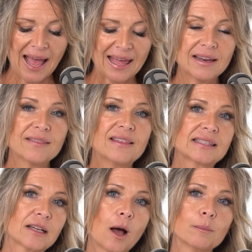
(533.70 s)
And
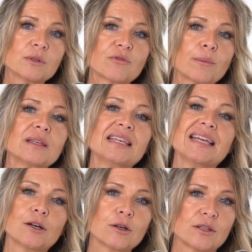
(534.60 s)
this comes from
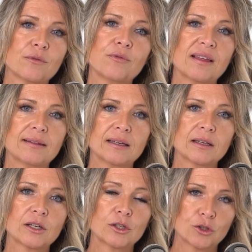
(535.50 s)
years of
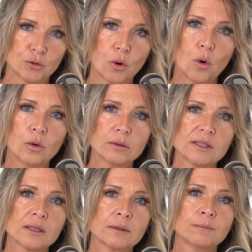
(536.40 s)
feeling controlled,